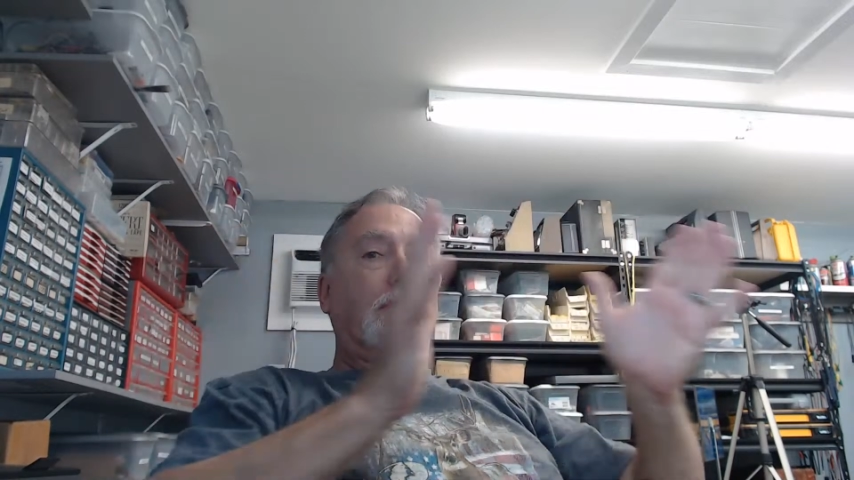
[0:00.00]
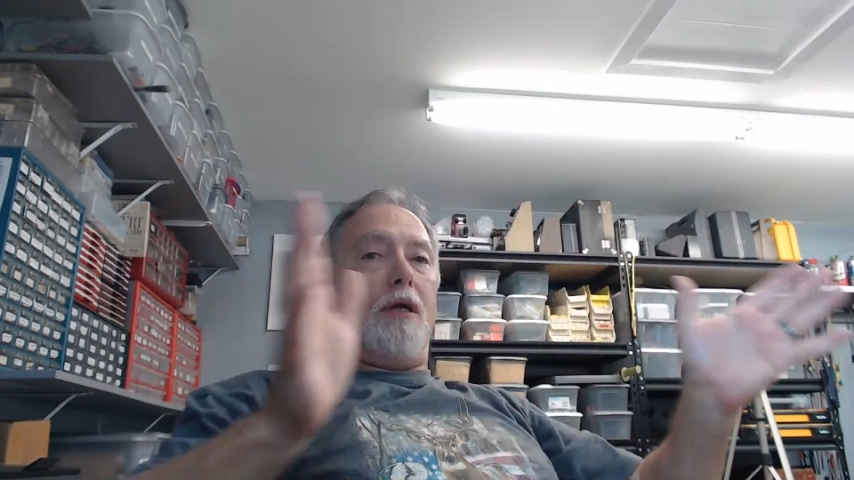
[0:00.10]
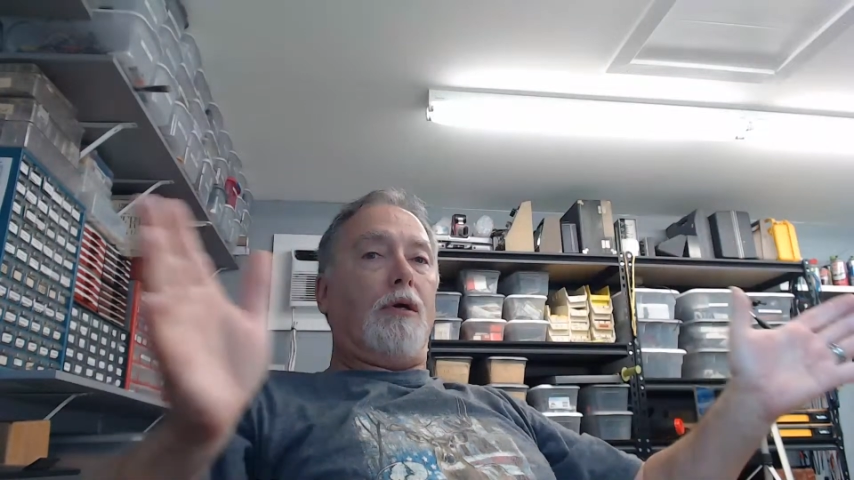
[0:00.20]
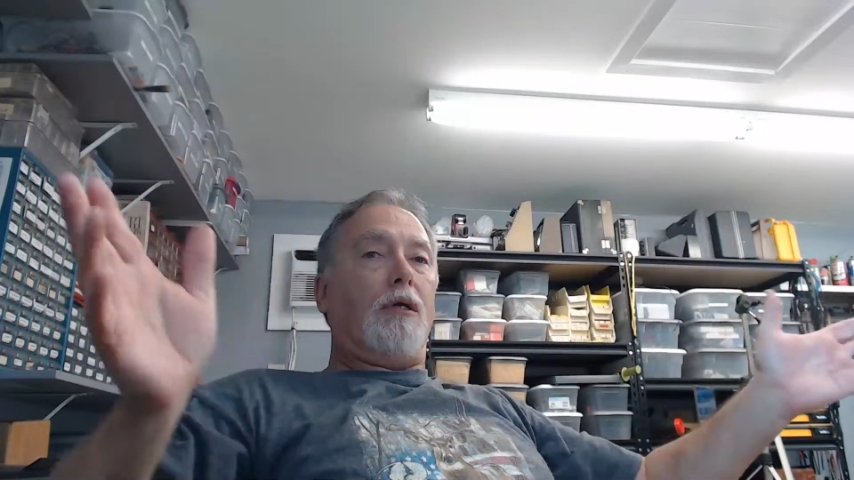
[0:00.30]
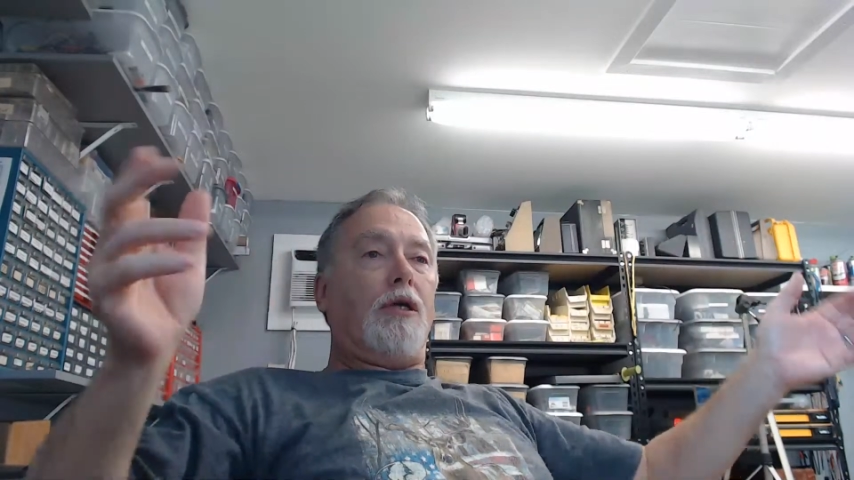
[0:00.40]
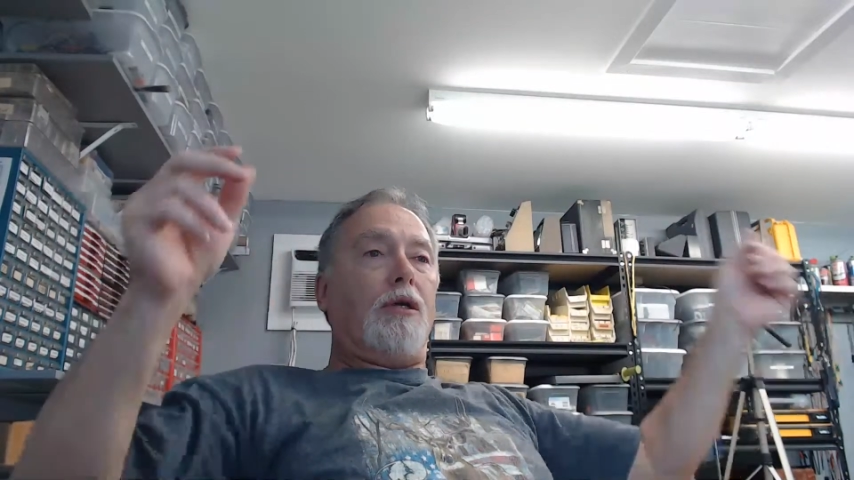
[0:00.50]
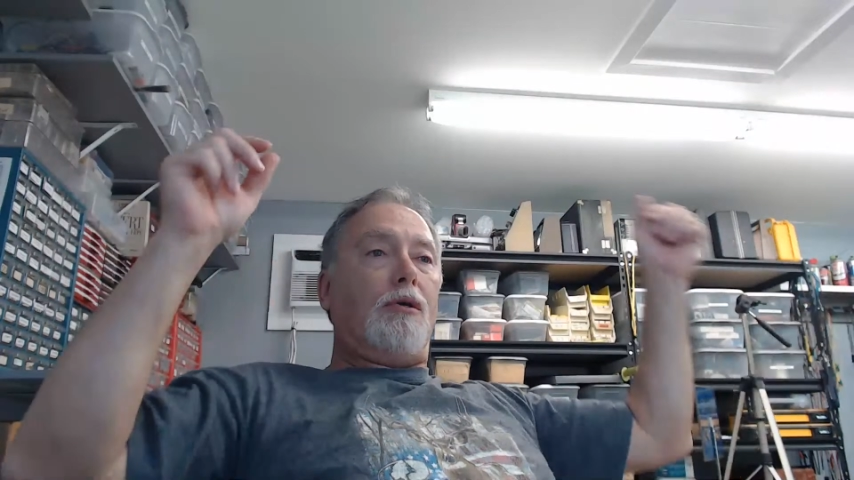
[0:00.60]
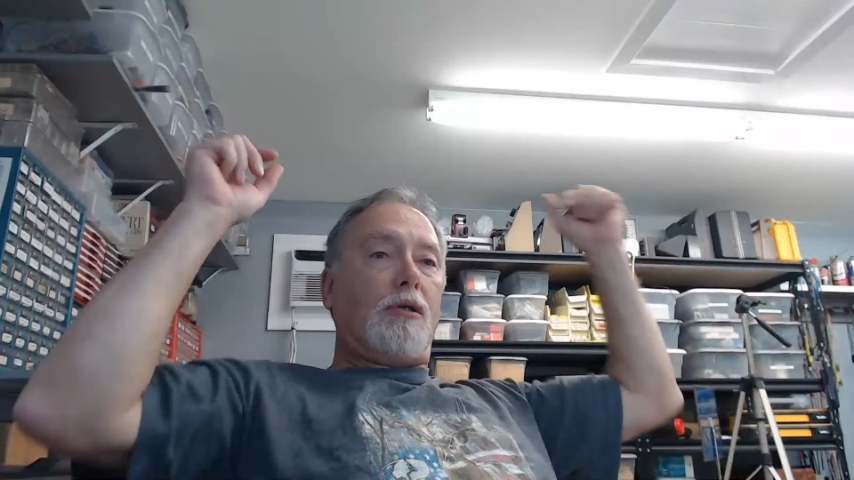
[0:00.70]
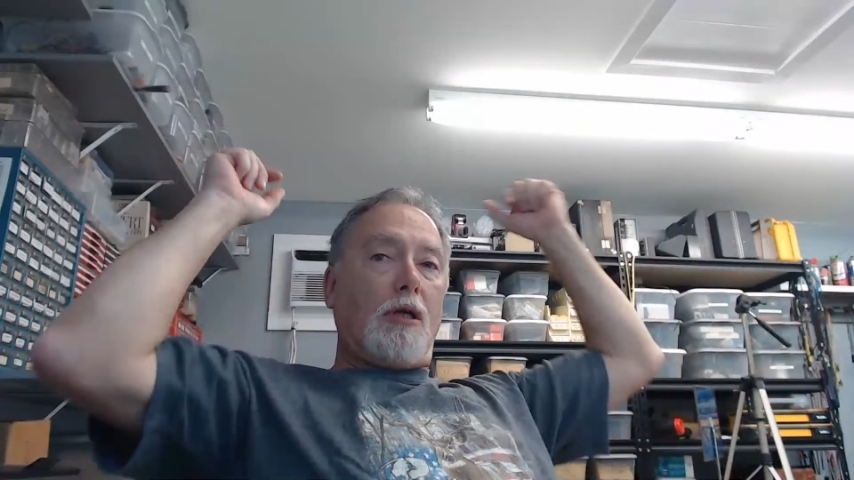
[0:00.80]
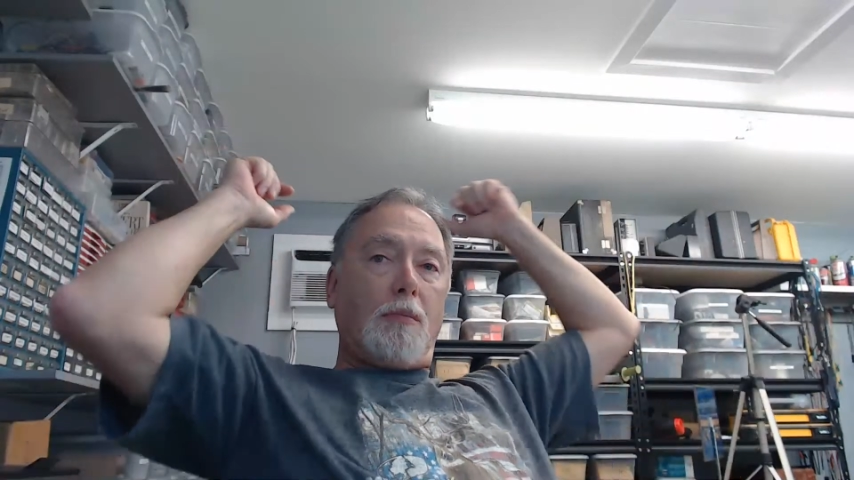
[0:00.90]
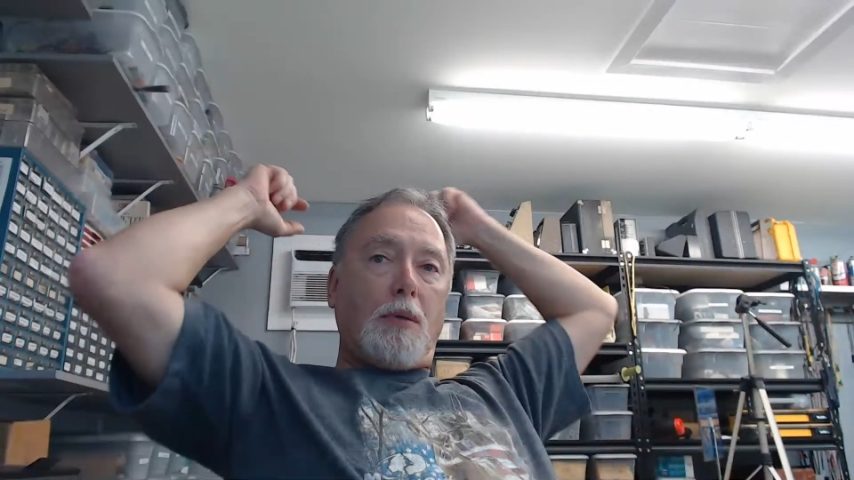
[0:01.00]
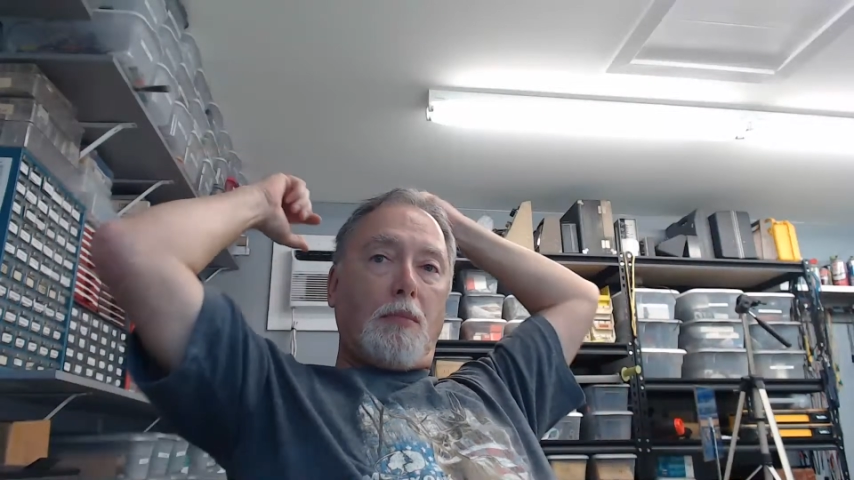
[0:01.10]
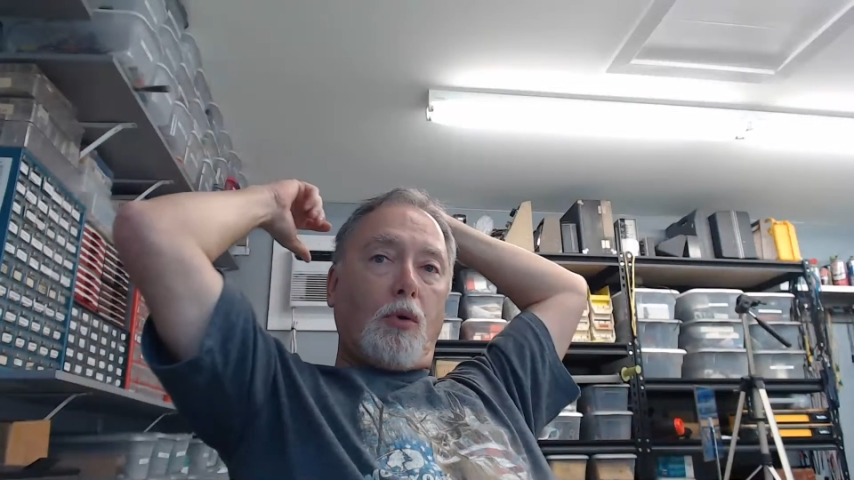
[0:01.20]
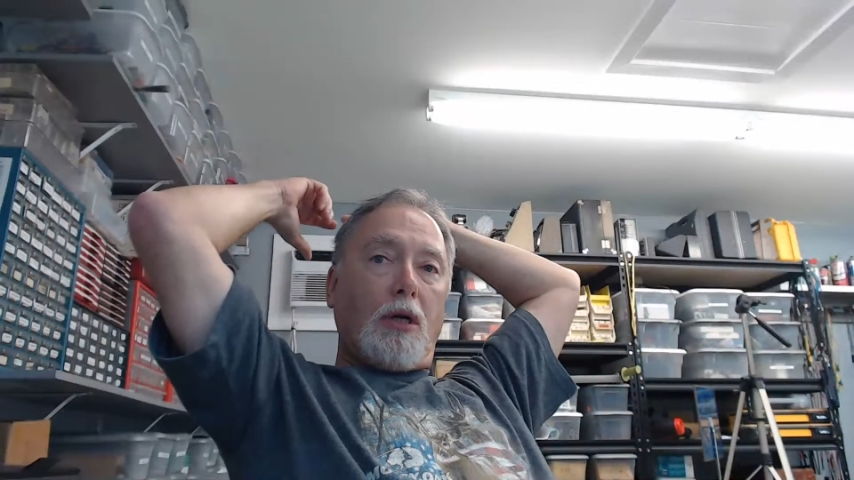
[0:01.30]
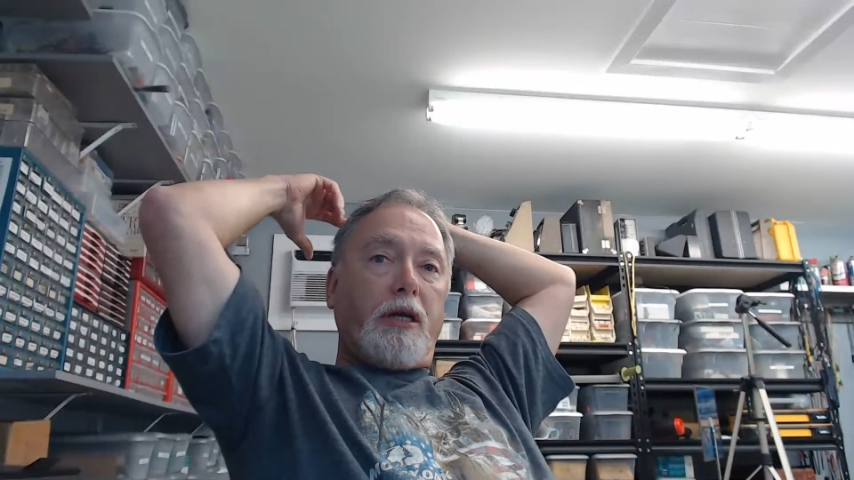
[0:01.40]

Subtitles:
to use, a little bit more